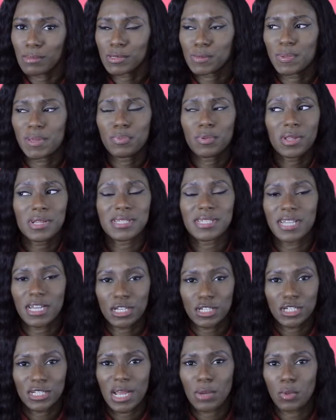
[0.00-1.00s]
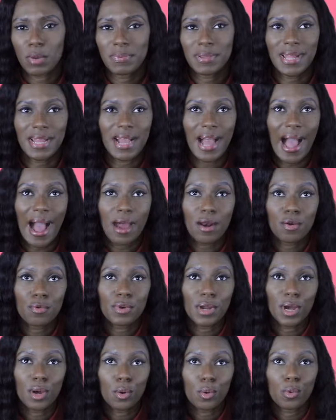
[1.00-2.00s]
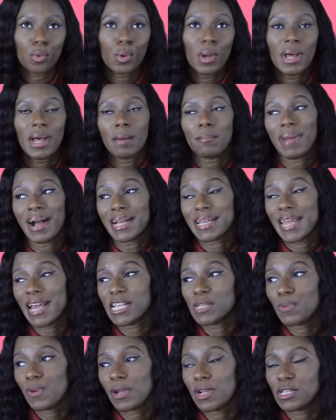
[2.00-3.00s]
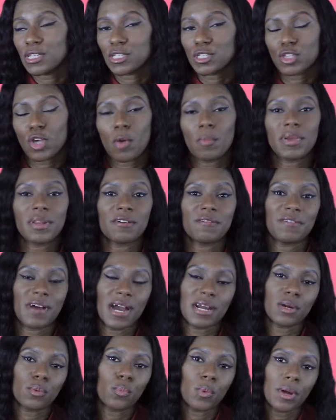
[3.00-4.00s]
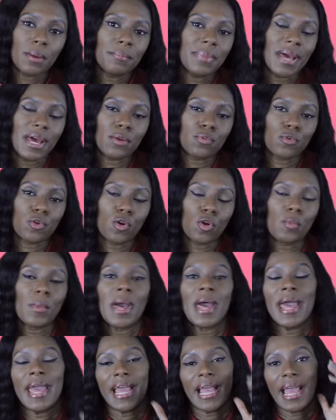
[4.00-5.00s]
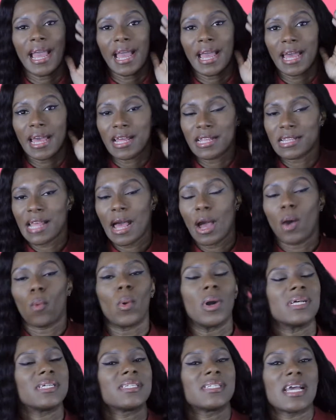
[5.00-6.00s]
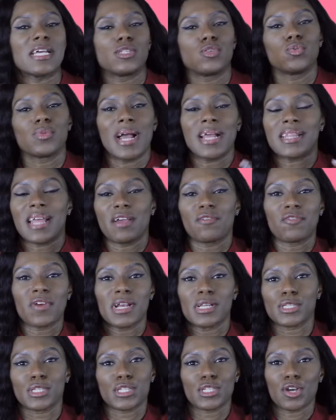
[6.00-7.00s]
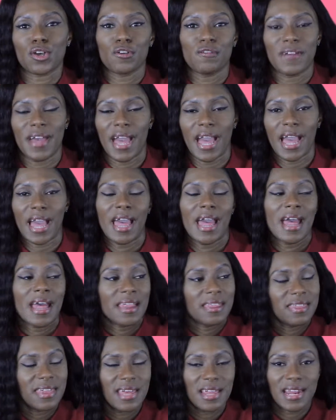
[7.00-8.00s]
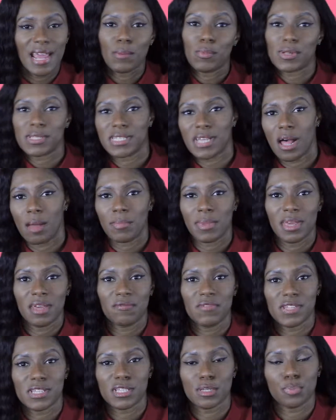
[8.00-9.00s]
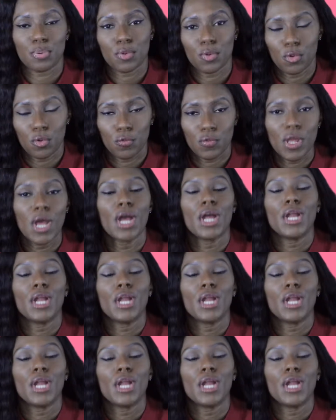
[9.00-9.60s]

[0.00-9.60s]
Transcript: people in Section 8 would be like, I don't know, my caseworker just told me to find a 1-bedroom, and once they do like their rent survey, then they will tell me if it's approved.